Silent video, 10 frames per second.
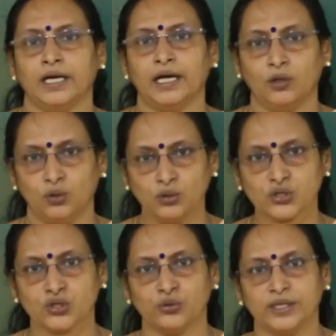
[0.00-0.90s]
Hello
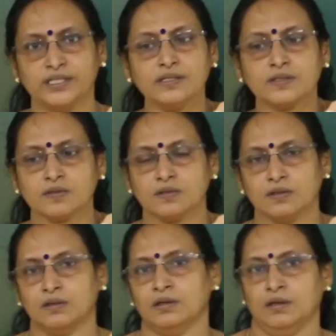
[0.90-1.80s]
students,
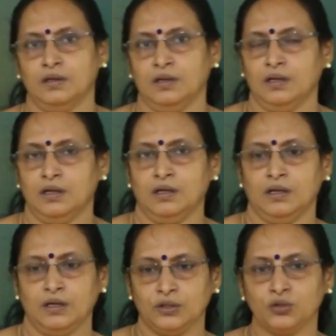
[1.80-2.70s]

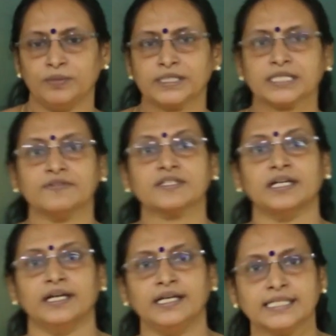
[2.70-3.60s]
you must have
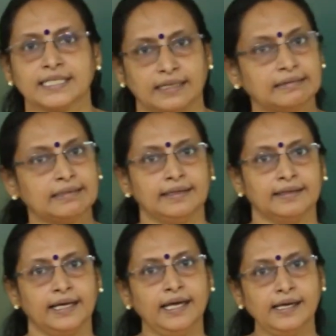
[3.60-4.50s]
studied set
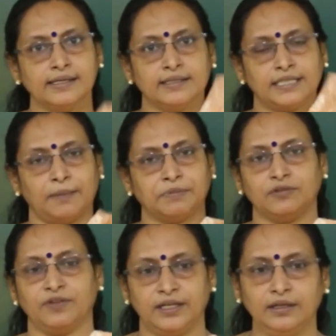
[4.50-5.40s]
theory, chapter
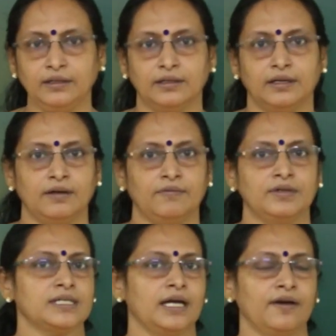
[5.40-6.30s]
1,
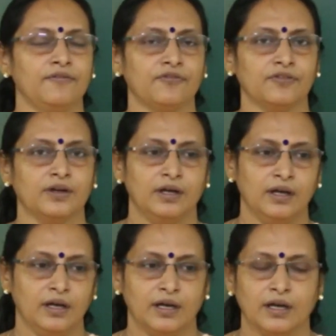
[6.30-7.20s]
which I have
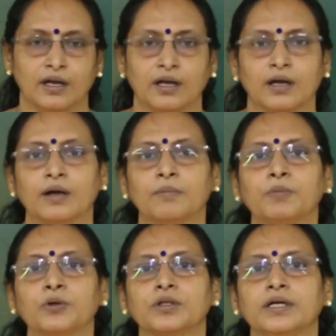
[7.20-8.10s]

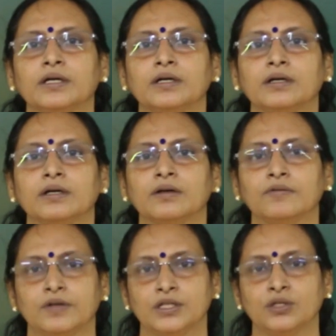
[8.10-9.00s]
put the
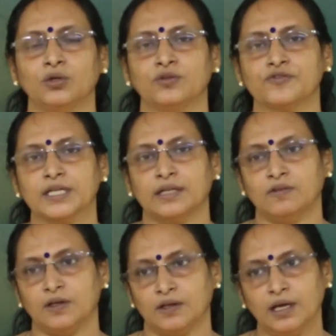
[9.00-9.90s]
video of set
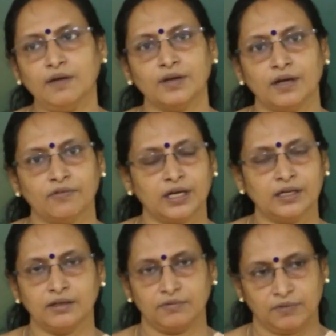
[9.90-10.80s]
theory. We have
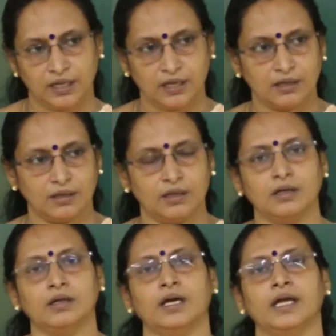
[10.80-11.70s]
done very
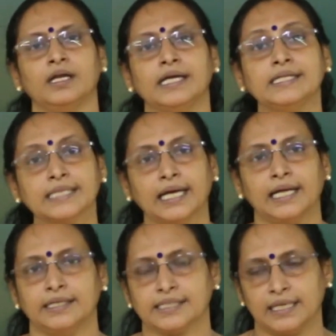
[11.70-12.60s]
in
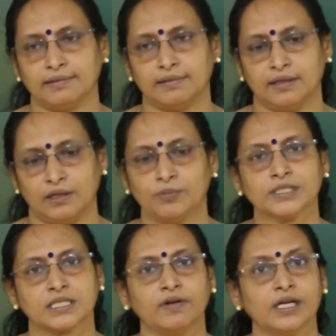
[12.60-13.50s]
detail set theory, you
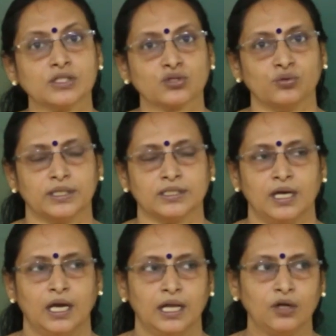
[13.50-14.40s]
must have understood it.
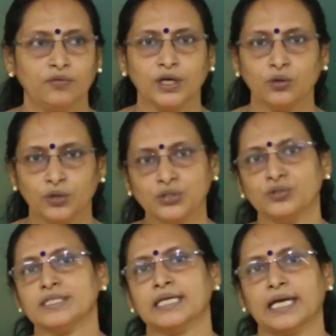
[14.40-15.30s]
Now we are going to
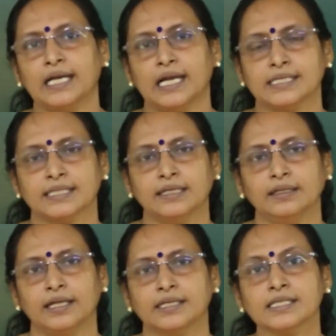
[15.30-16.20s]
the second
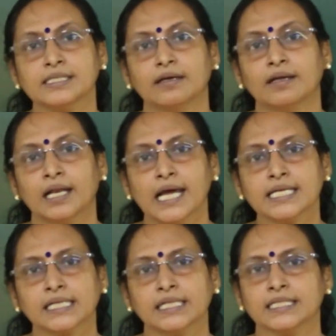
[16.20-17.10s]
lesson, that is
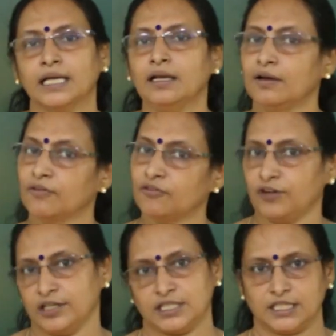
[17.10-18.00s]
relations and
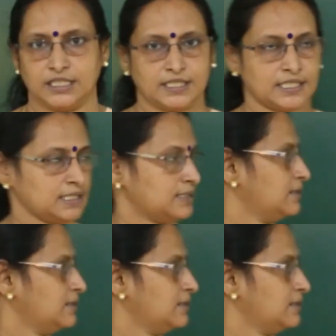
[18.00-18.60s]
functions.